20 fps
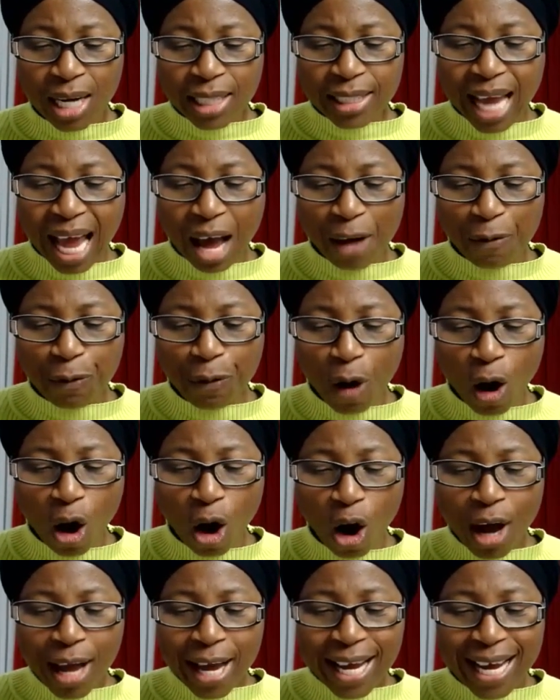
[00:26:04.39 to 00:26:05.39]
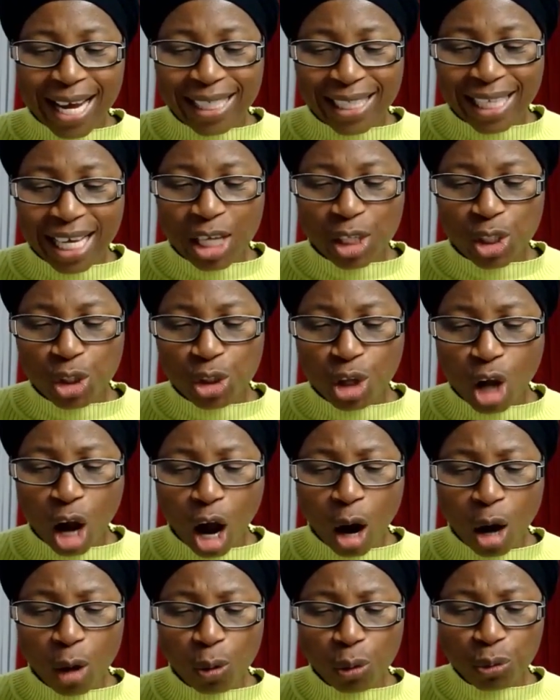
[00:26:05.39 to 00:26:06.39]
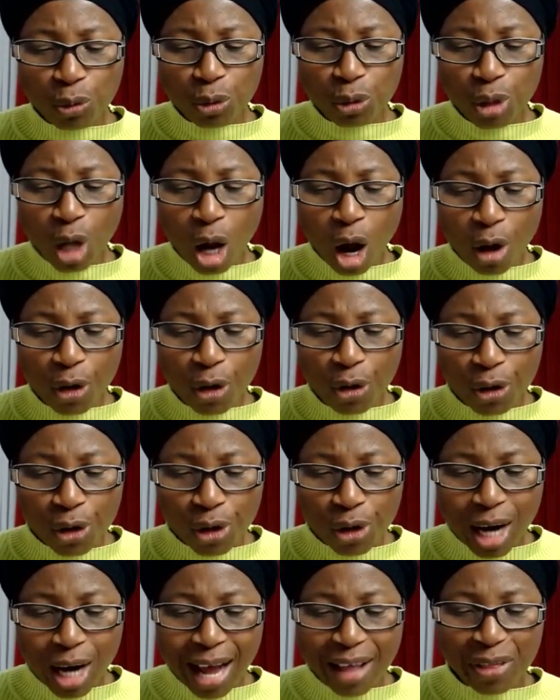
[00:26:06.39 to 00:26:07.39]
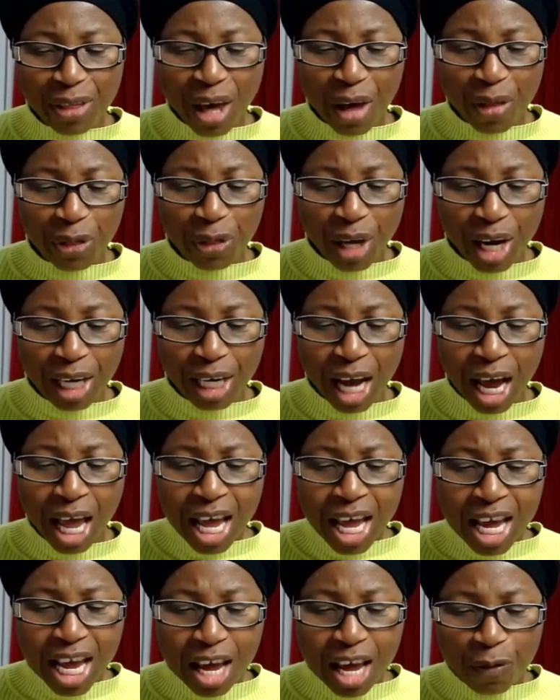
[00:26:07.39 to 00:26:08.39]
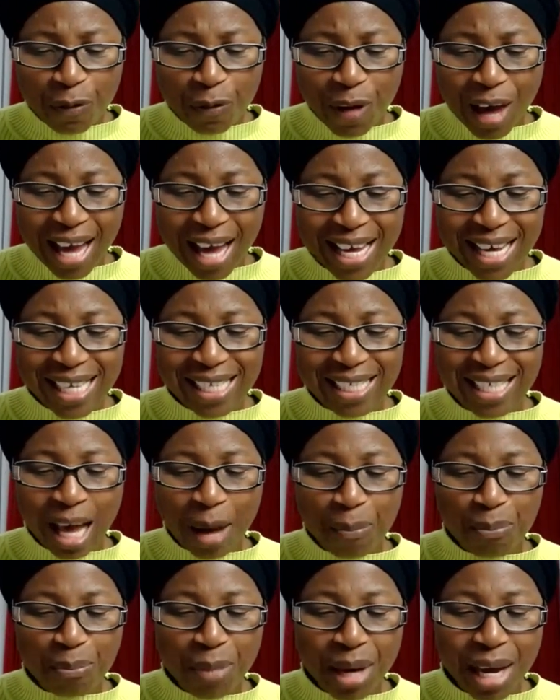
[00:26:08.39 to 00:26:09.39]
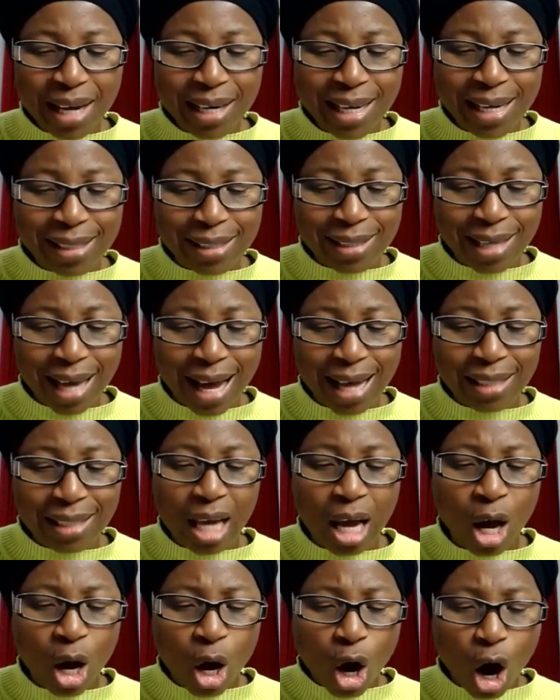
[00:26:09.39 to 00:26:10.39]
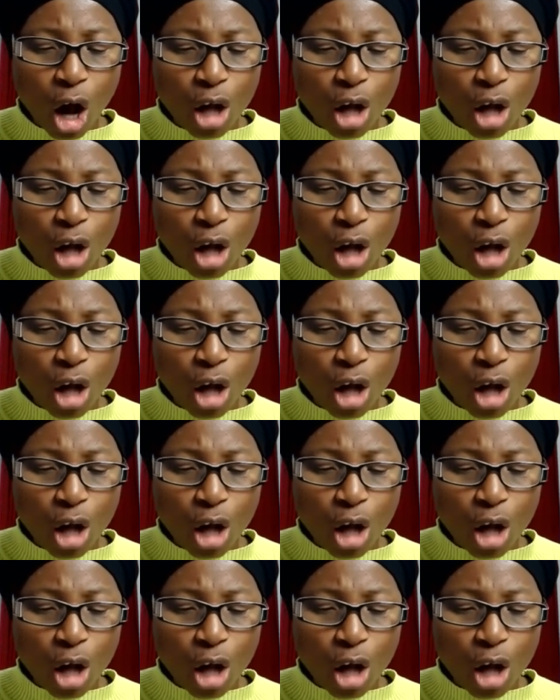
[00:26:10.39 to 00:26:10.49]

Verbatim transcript: Therefore, it is no, no greater thing if he's the ministers,